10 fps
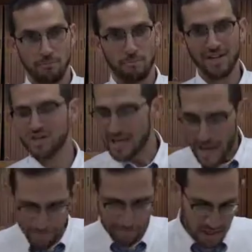But it should
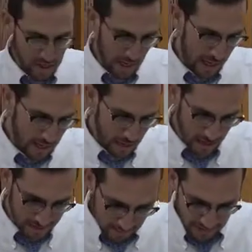not be
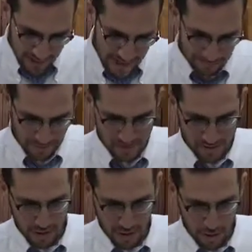something that
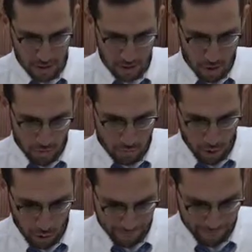happens
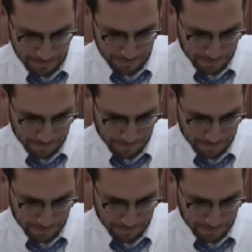more often.